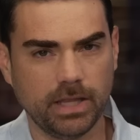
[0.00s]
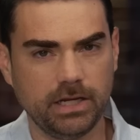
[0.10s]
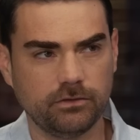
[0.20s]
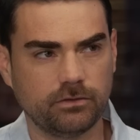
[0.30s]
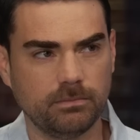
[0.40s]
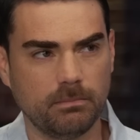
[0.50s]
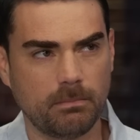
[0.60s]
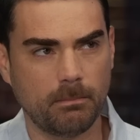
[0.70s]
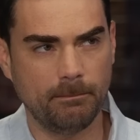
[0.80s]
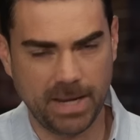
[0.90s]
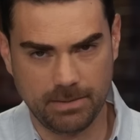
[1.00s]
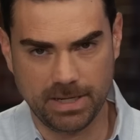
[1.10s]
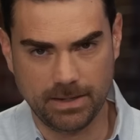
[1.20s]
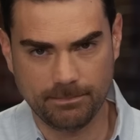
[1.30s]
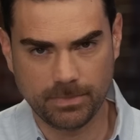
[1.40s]
latest
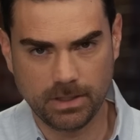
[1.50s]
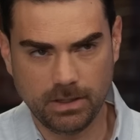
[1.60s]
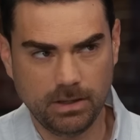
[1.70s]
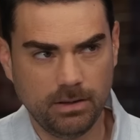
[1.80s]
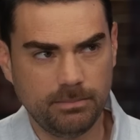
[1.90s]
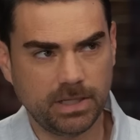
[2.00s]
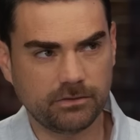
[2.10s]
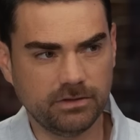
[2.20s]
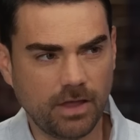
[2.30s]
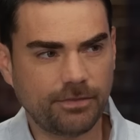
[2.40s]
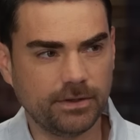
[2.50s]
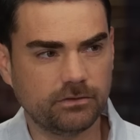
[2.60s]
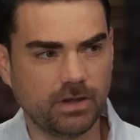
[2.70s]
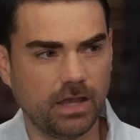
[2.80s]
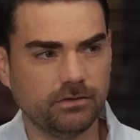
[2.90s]
baby, because nothing
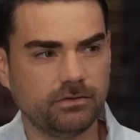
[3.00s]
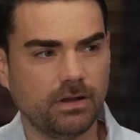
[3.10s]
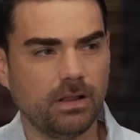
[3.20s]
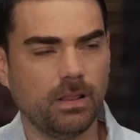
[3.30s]
says